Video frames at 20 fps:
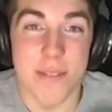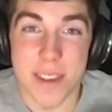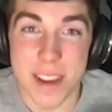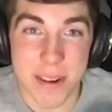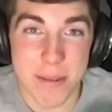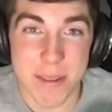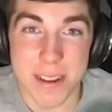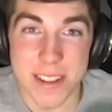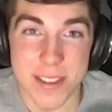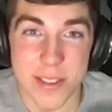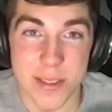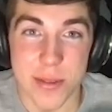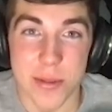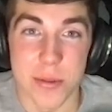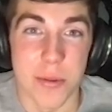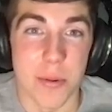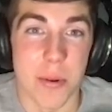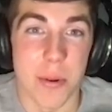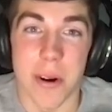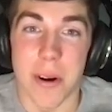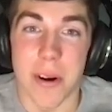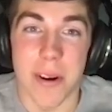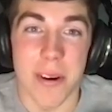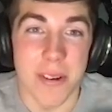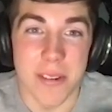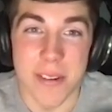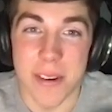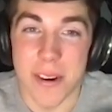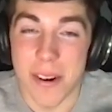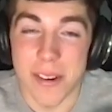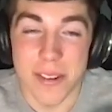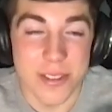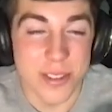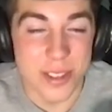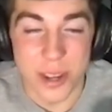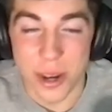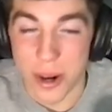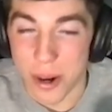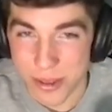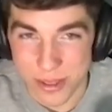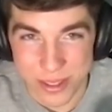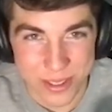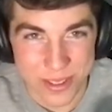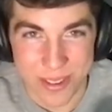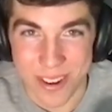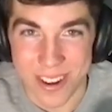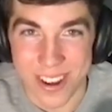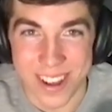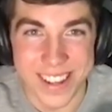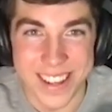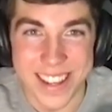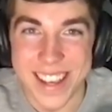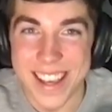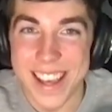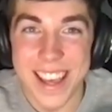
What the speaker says: veterans who are so strong.